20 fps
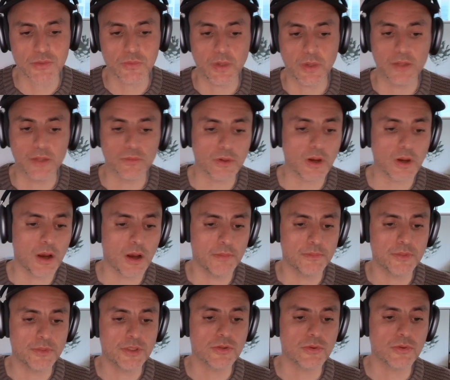when it
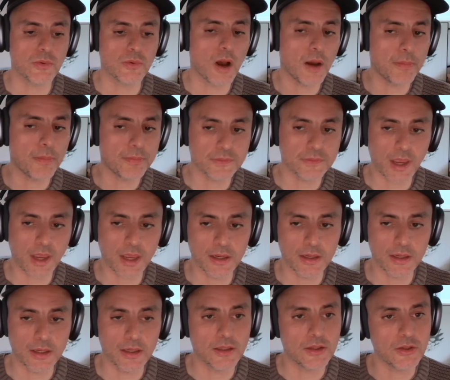comes to
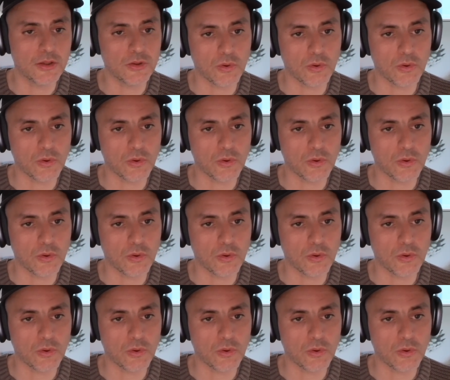updating